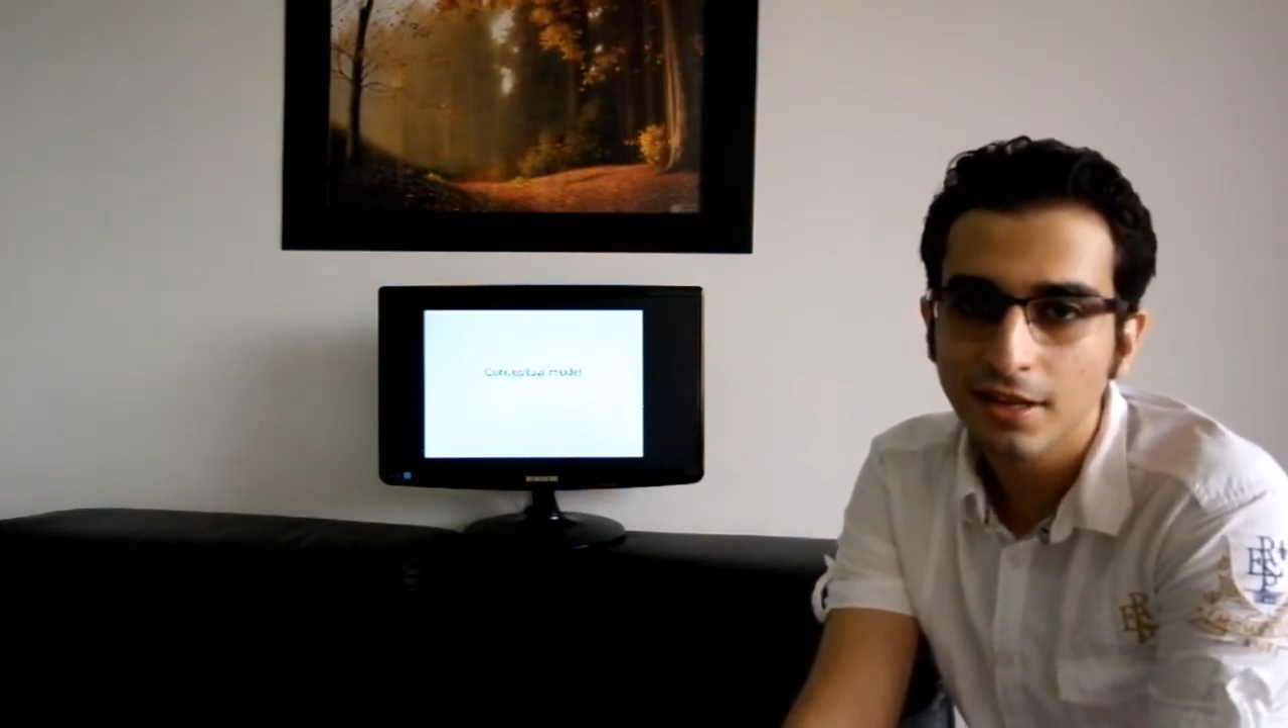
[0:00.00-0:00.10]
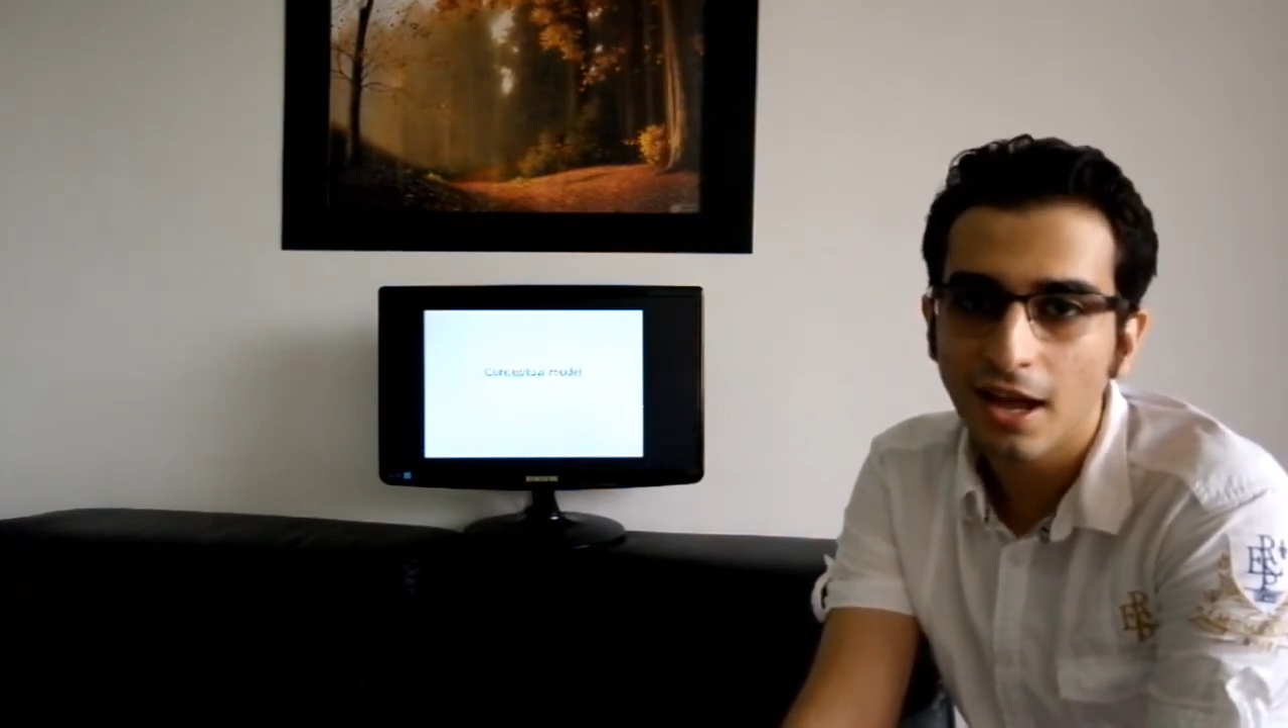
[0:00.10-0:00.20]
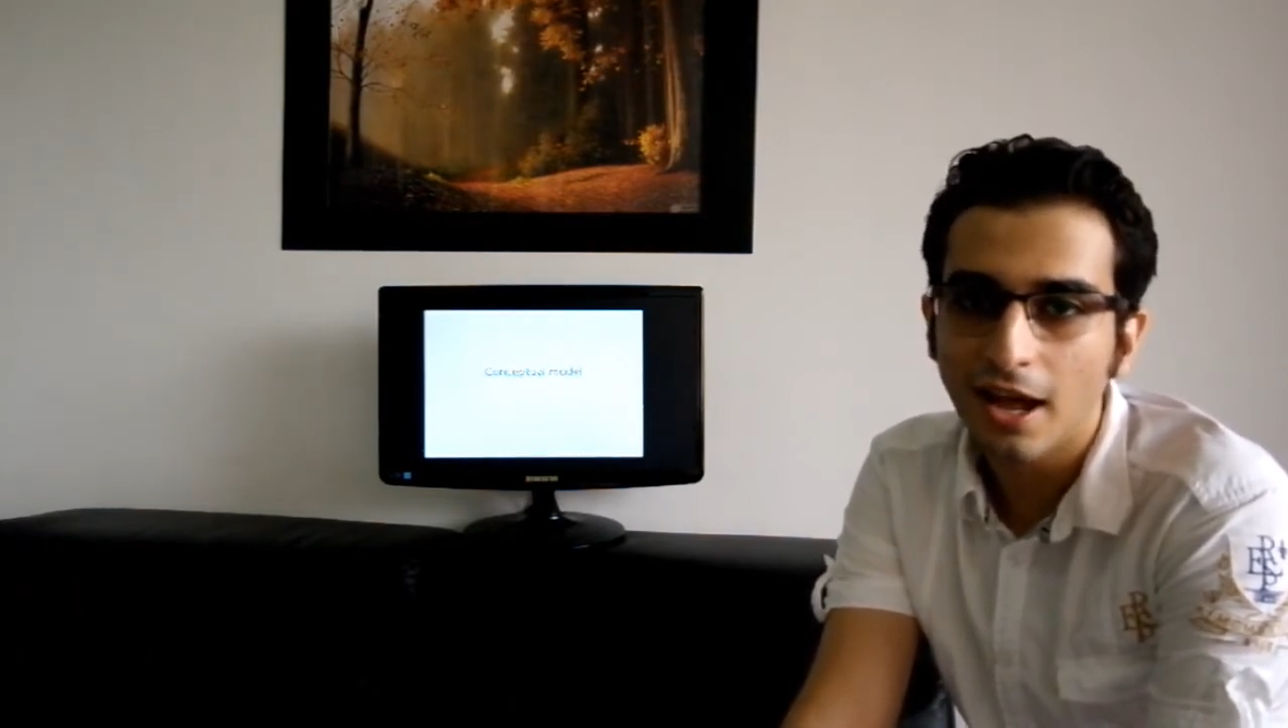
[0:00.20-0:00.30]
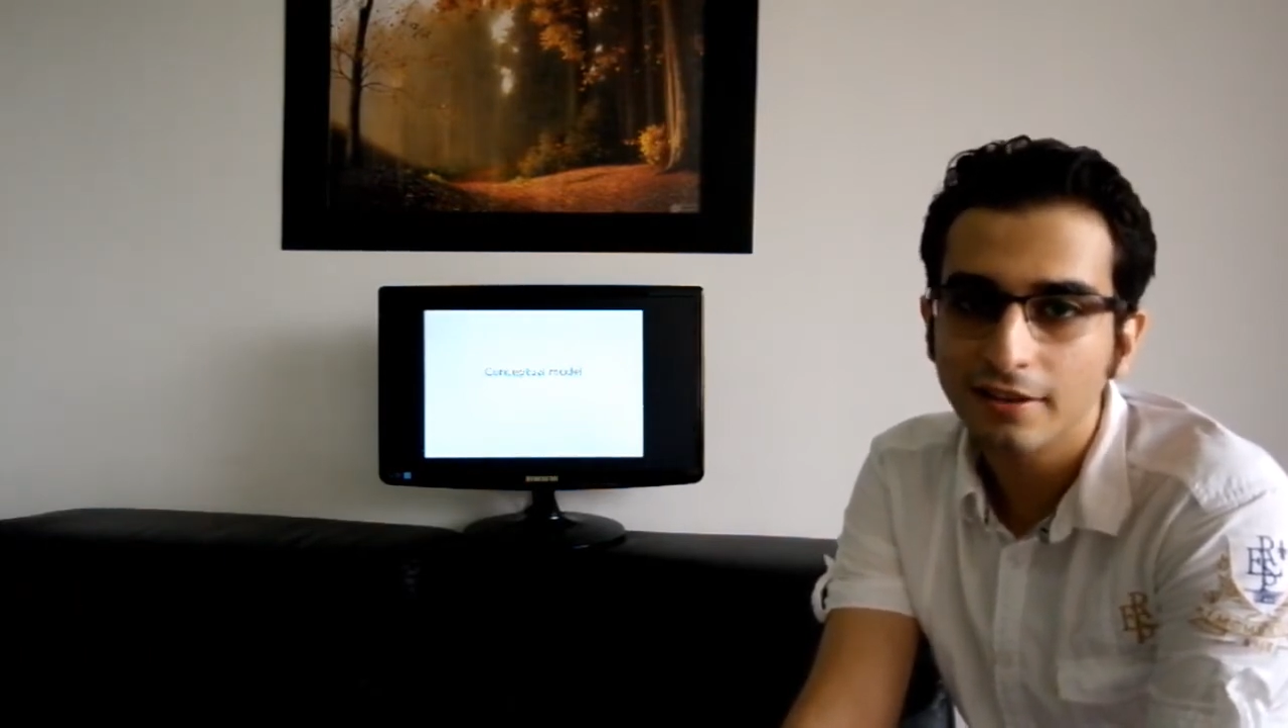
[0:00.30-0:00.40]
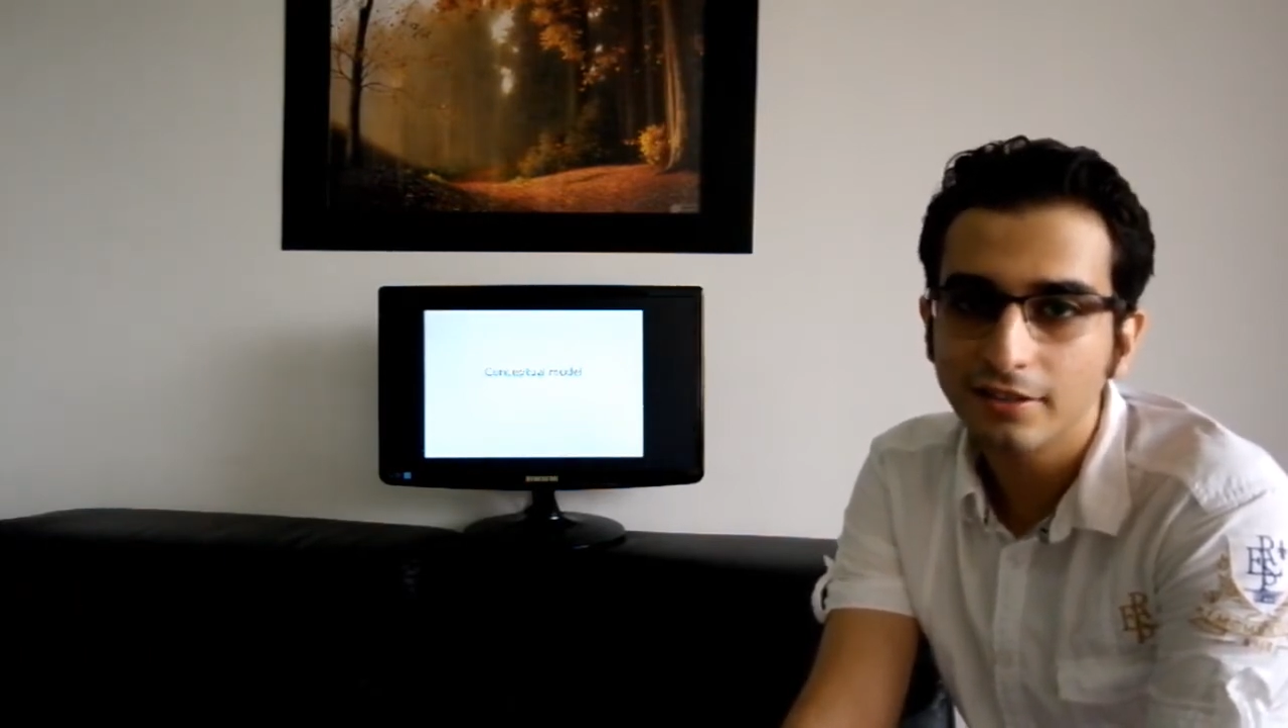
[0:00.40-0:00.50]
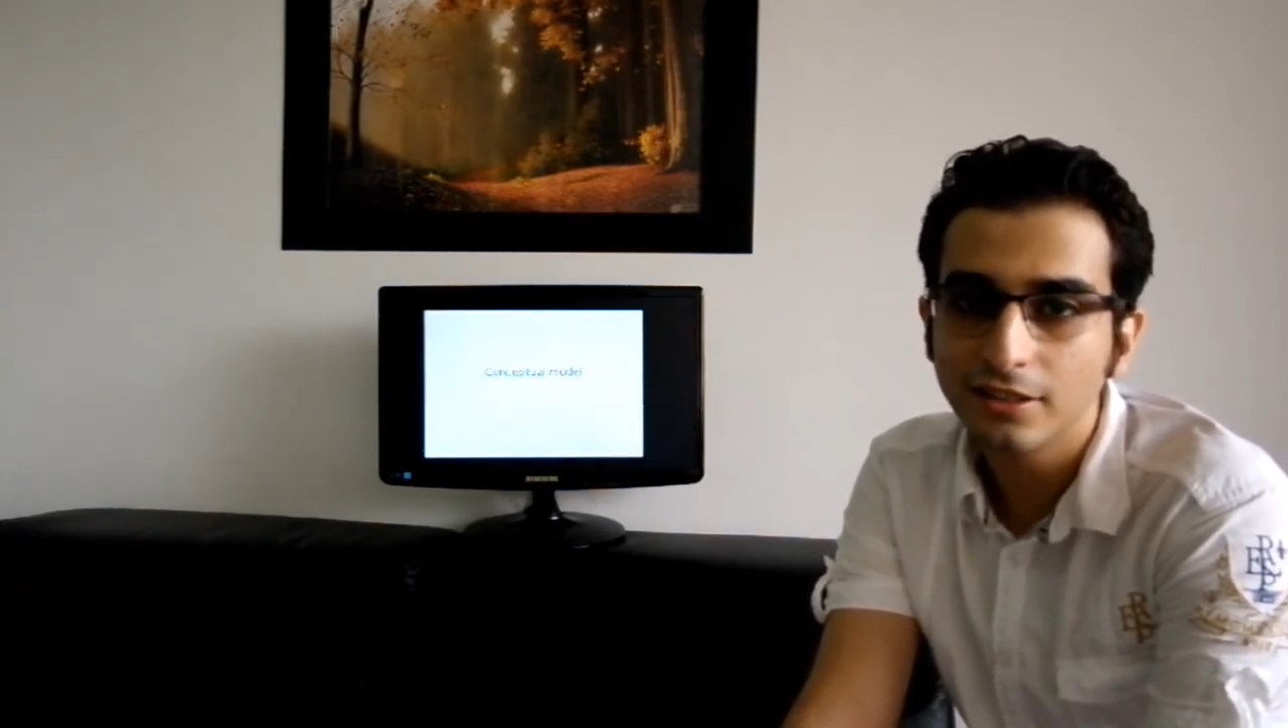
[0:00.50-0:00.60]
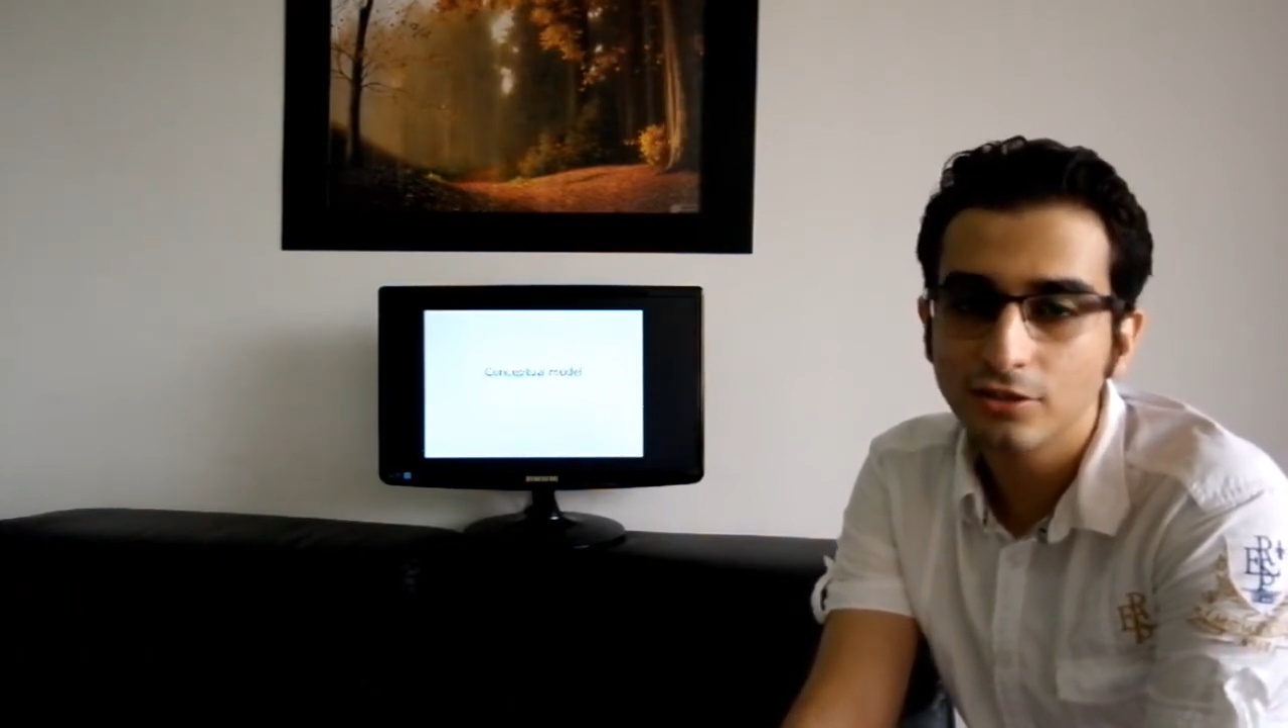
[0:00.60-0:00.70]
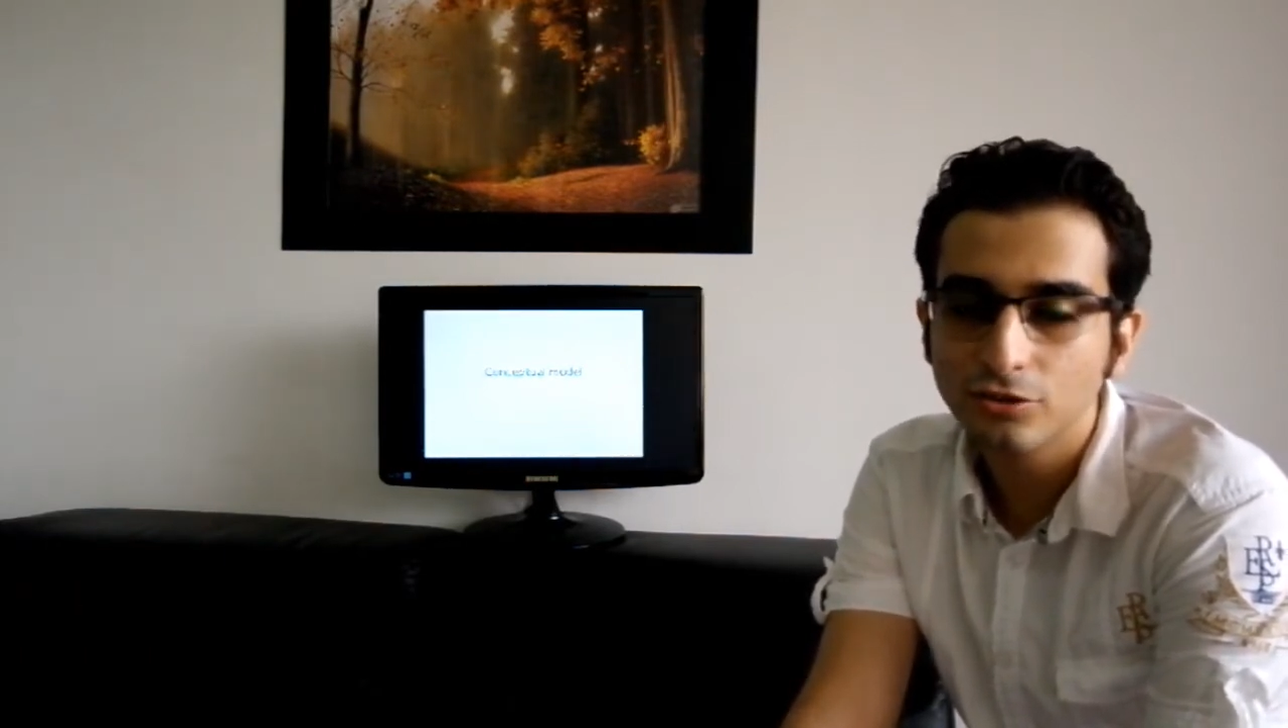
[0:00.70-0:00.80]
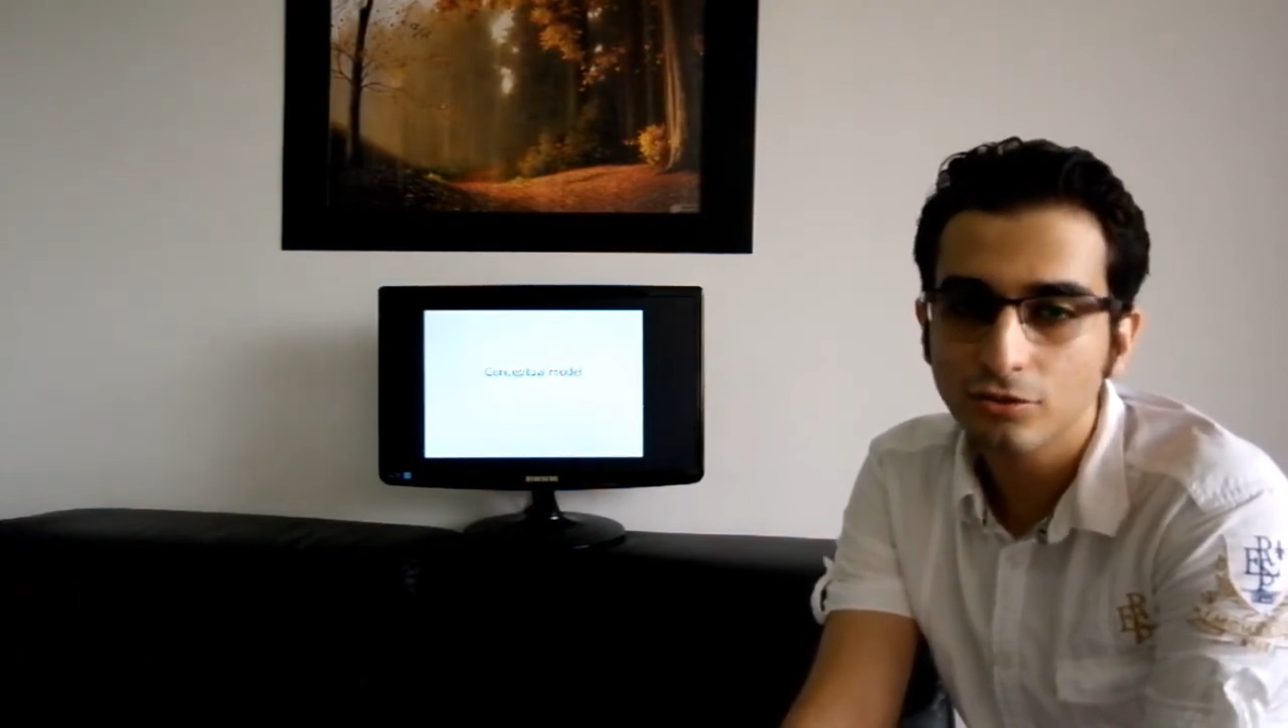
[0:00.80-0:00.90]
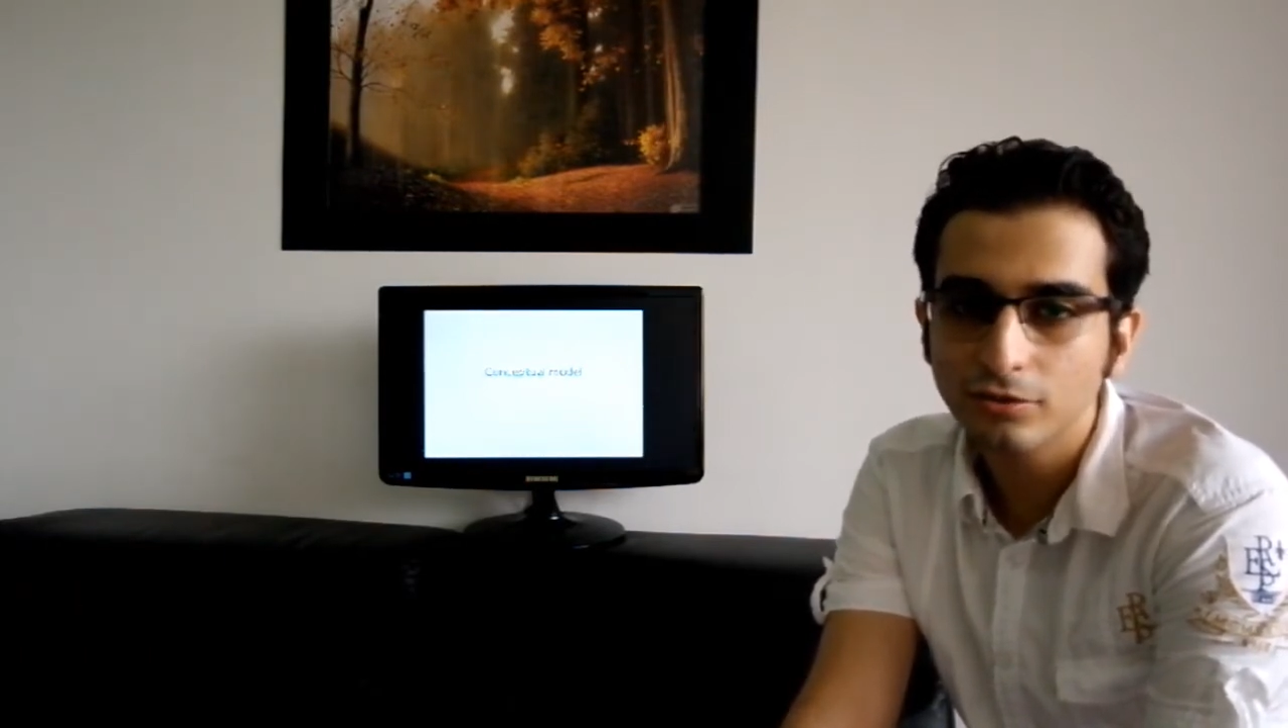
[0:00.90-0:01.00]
and ensure